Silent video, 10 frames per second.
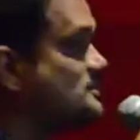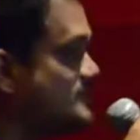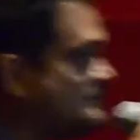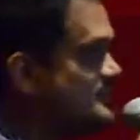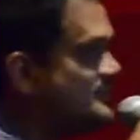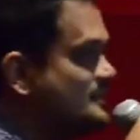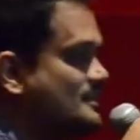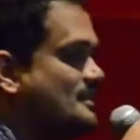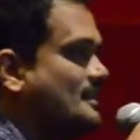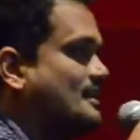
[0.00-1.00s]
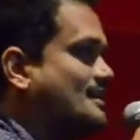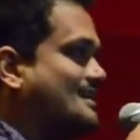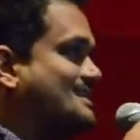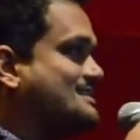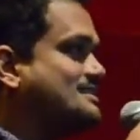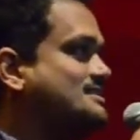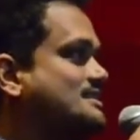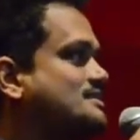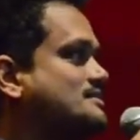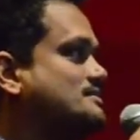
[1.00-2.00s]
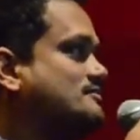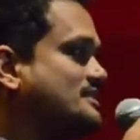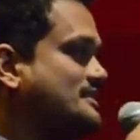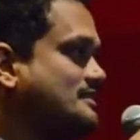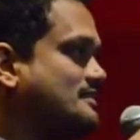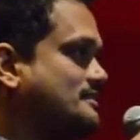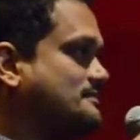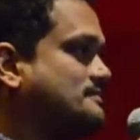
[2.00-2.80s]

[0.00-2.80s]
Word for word: Good evening. As I see here, within